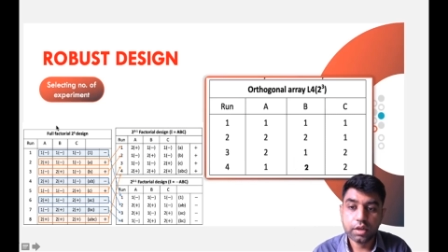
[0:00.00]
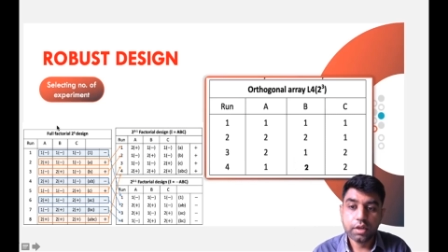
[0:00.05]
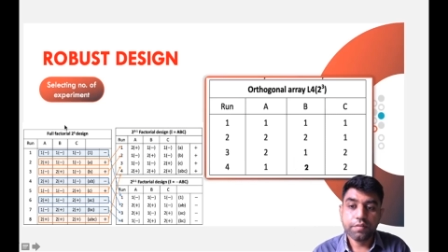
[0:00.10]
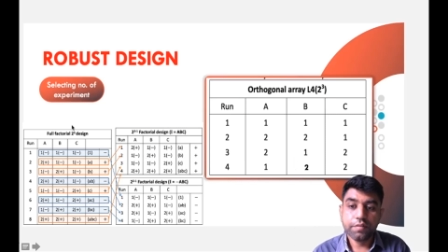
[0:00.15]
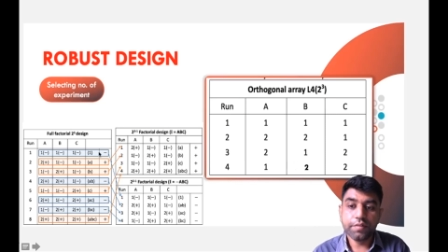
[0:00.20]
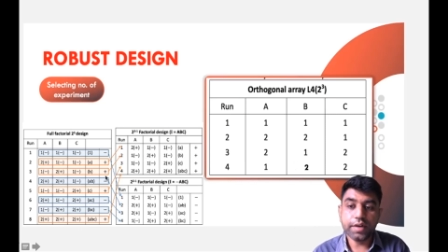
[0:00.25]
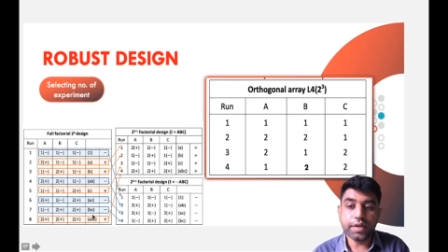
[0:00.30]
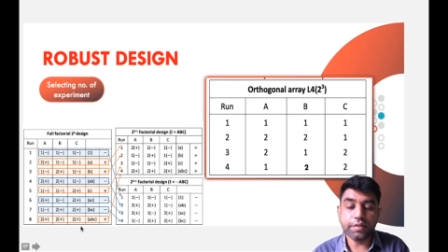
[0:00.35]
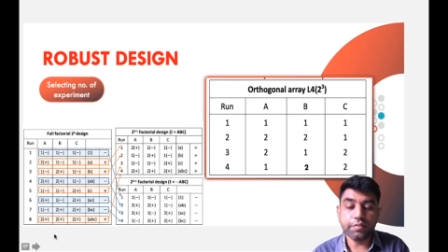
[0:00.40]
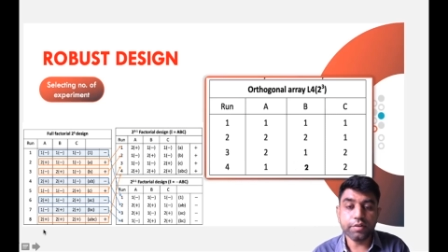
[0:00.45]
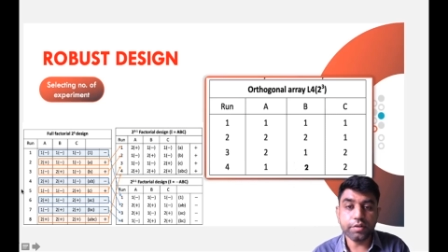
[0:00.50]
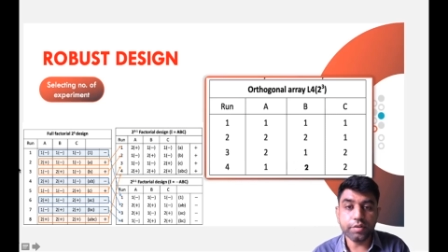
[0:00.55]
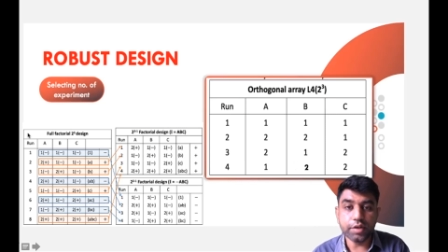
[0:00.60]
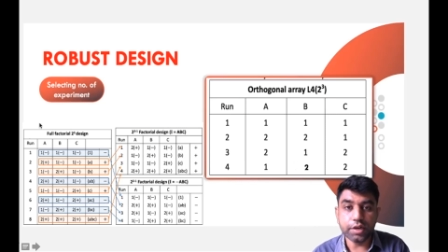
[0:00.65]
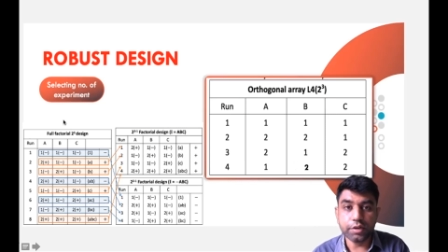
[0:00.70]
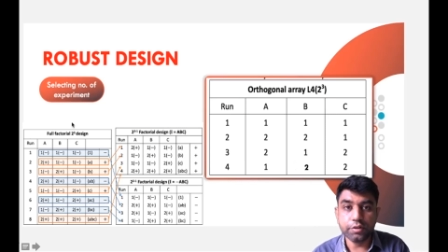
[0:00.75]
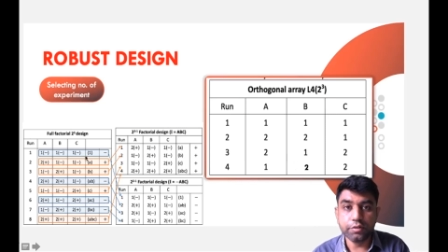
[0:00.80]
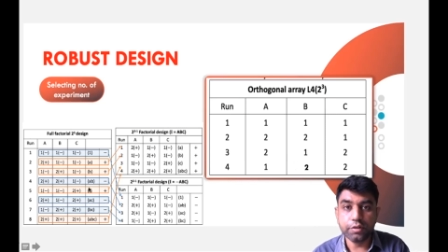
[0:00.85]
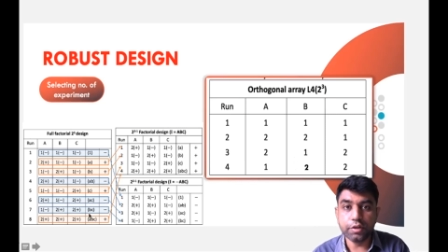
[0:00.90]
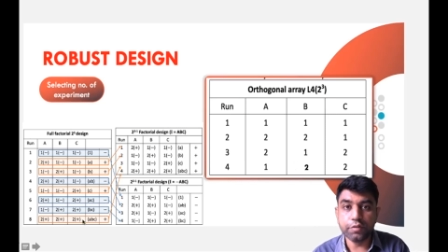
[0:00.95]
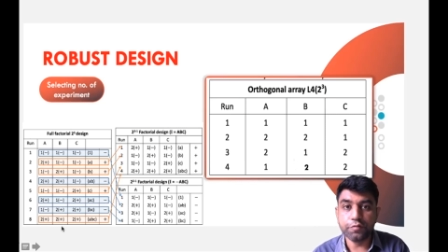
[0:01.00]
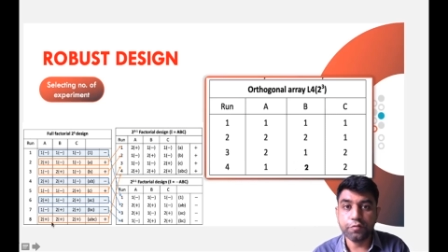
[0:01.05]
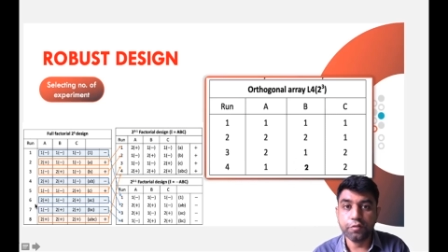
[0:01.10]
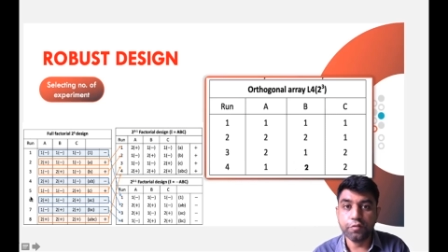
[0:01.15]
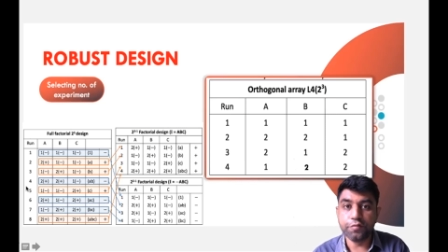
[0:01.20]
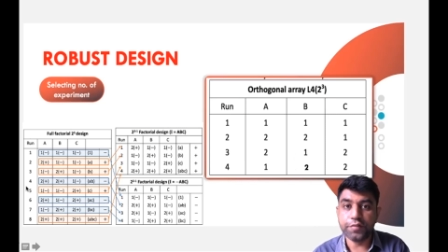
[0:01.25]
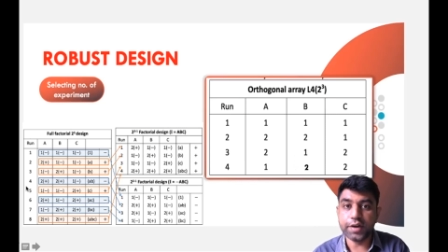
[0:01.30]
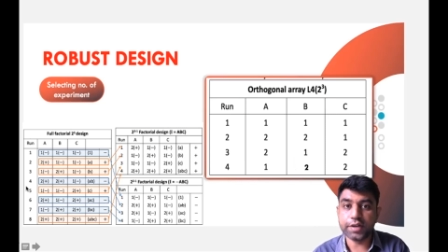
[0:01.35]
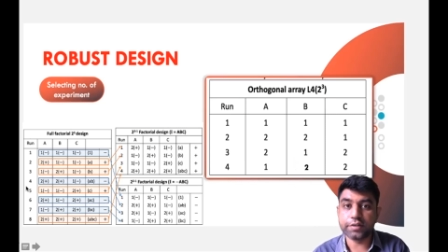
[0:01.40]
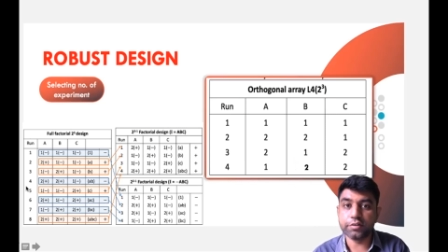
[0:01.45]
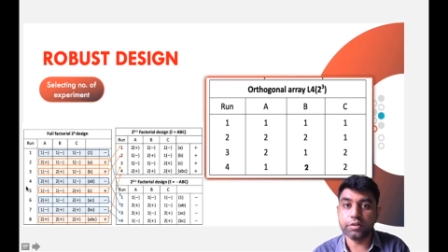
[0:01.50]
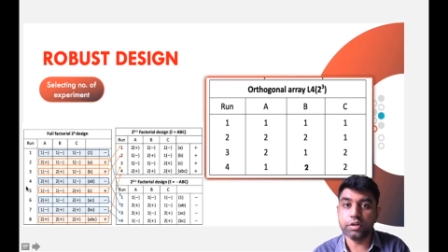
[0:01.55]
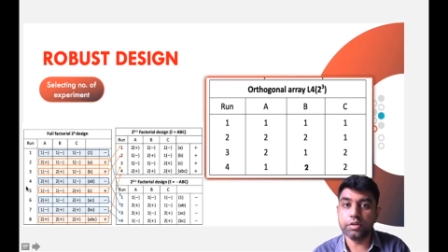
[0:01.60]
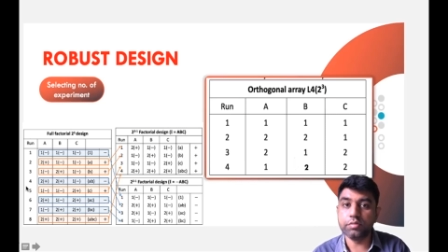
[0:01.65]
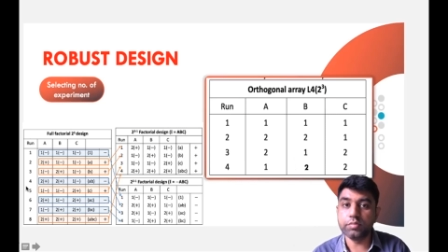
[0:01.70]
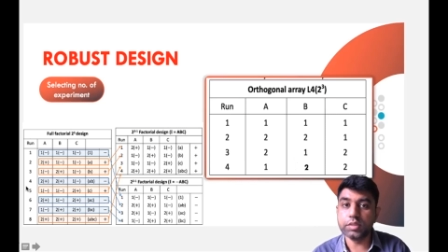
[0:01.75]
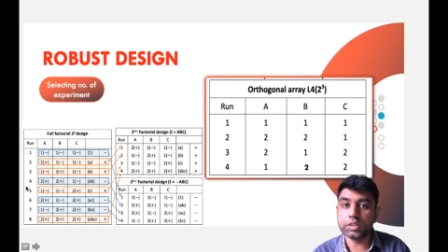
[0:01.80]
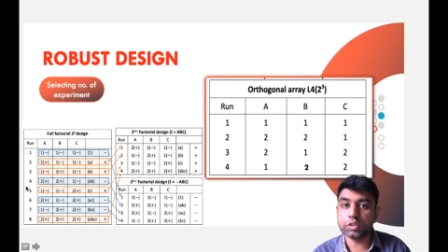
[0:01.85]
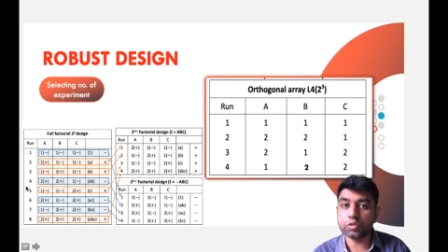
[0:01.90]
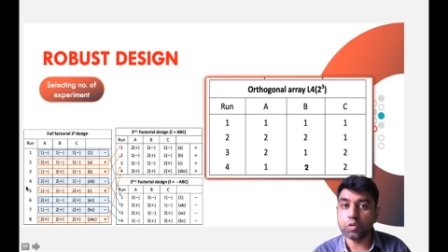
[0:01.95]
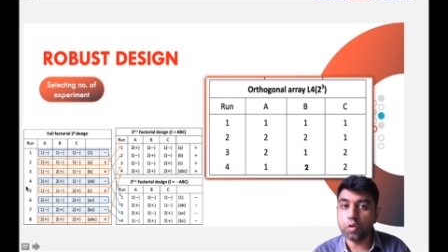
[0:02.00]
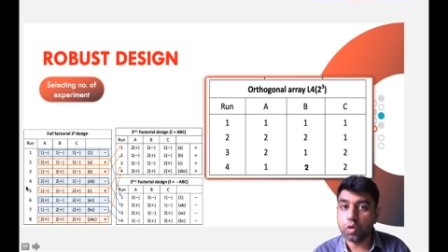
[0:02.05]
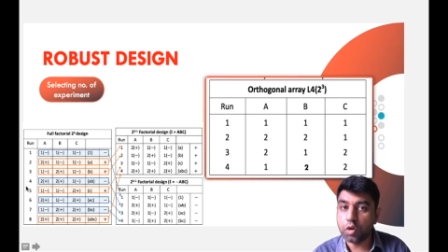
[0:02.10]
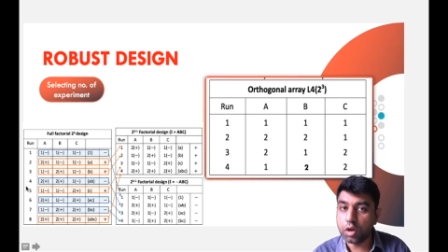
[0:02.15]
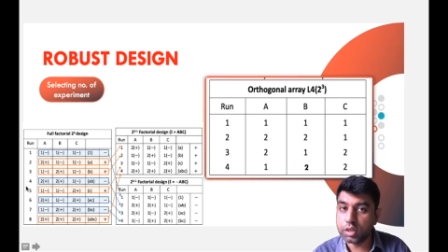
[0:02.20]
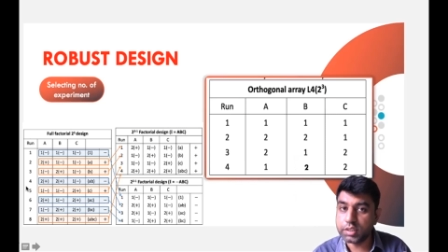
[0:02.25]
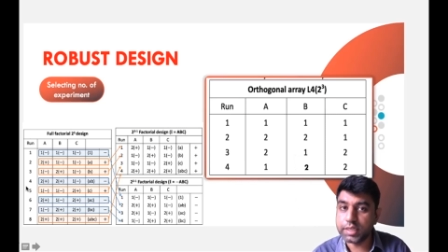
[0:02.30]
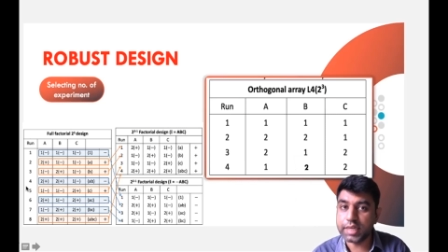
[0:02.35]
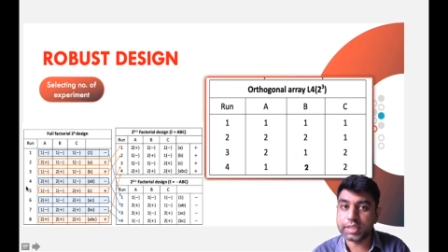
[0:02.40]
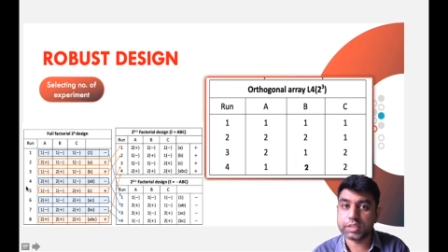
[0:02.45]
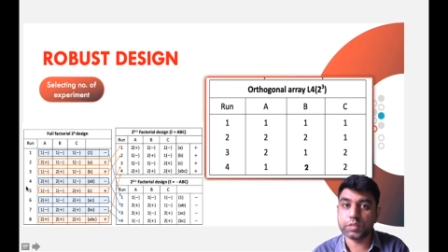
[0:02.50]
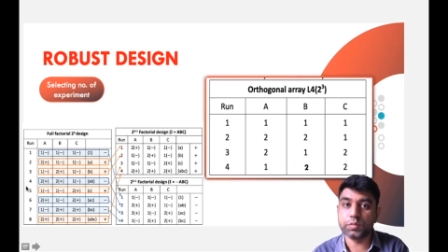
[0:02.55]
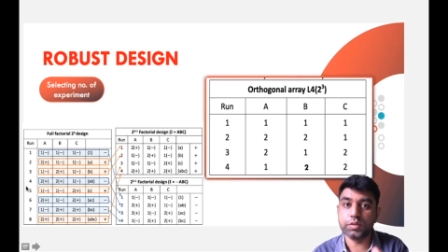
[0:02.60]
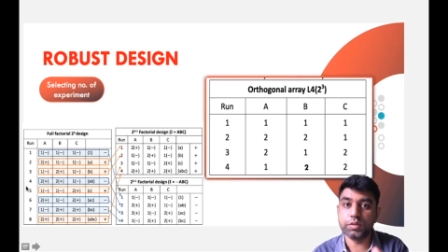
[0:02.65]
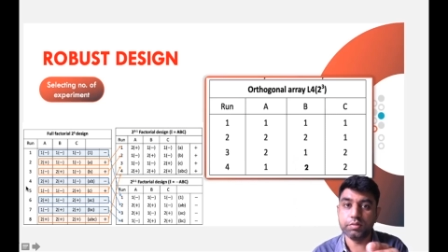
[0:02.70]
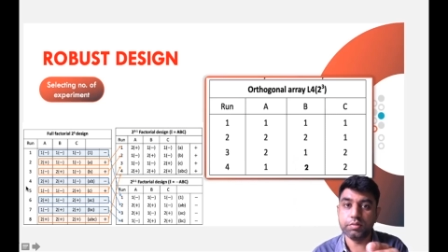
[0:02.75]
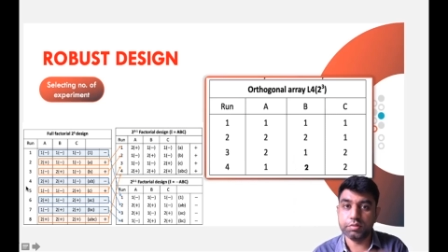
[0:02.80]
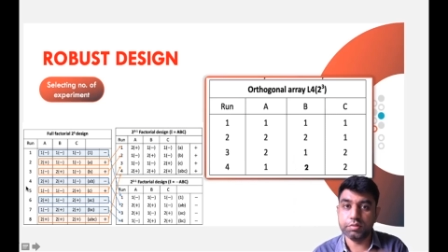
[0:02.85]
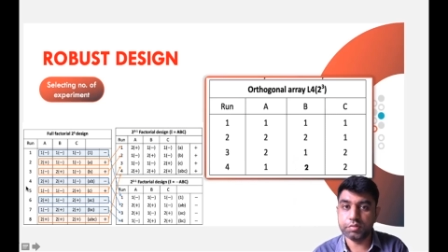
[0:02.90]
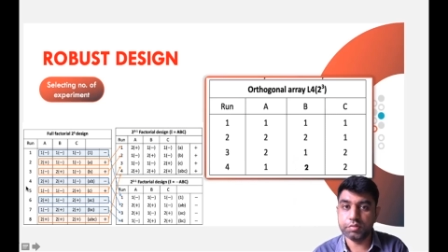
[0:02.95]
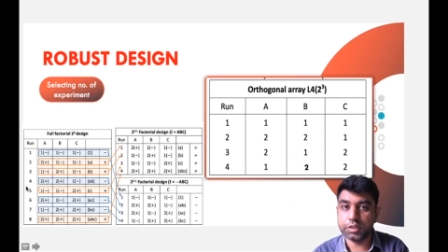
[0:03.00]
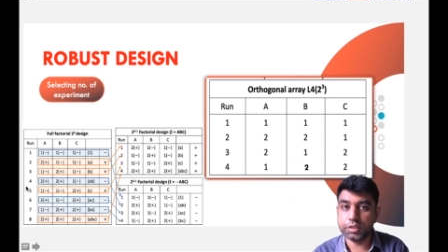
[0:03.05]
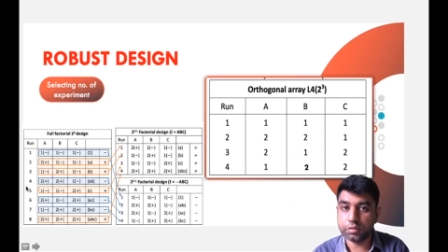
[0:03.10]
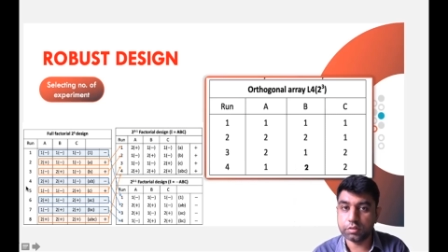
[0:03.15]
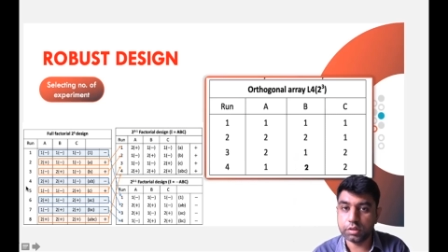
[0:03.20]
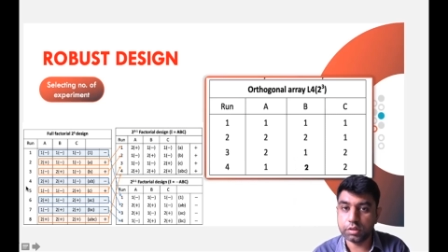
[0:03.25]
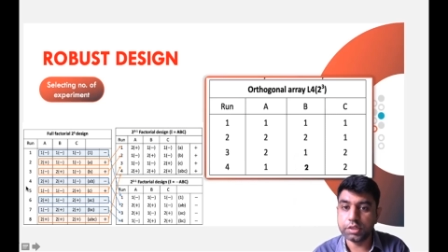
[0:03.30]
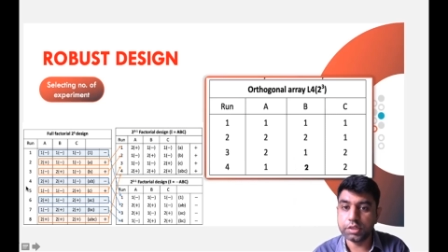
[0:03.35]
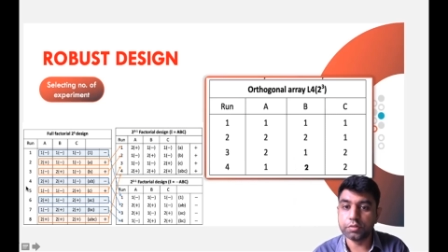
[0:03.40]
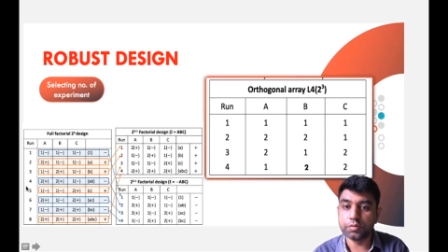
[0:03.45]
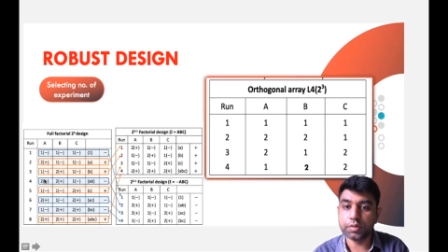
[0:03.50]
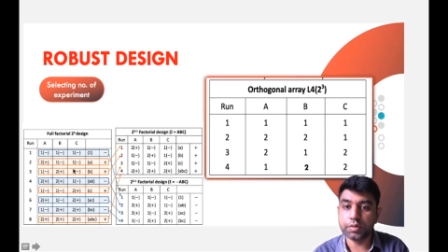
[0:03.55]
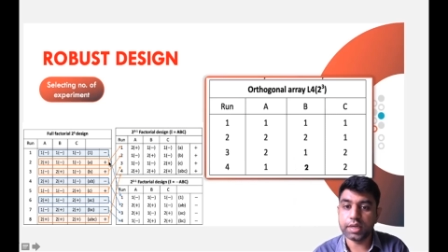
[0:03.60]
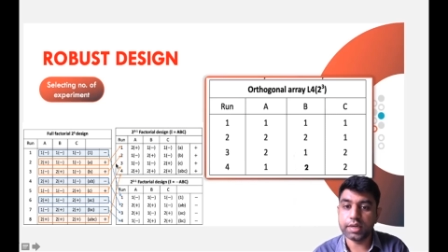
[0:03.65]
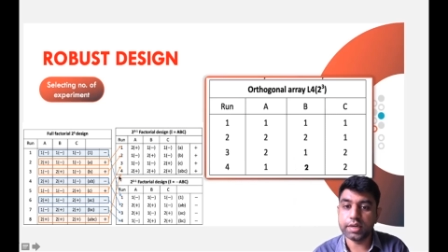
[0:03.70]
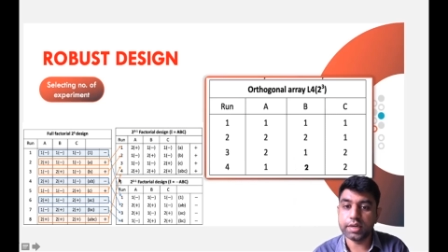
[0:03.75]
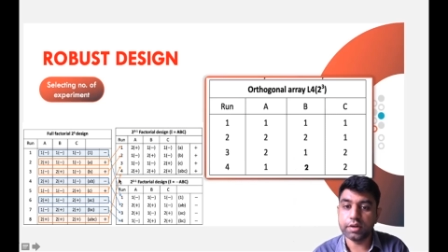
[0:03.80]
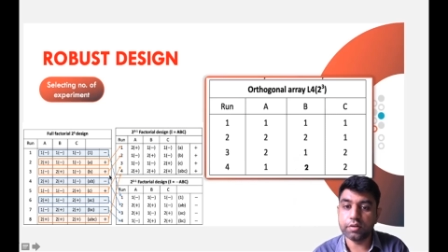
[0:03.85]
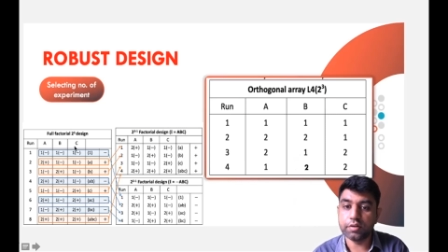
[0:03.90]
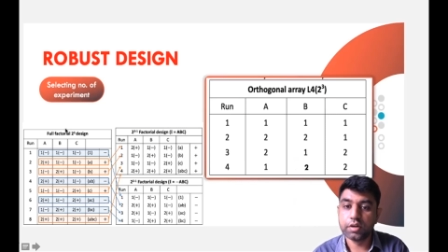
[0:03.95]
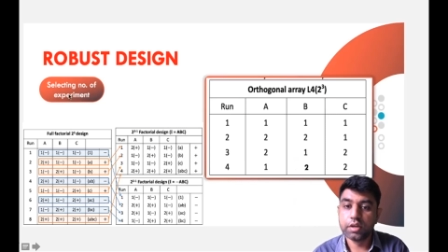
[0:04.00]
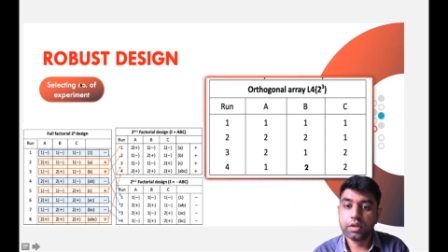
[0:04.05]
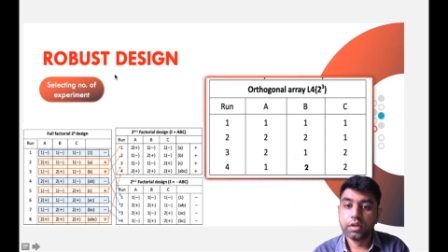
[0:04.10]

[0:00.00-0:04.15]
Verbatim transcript: whenever you are doing full factorial means all the experiment we need to carry out,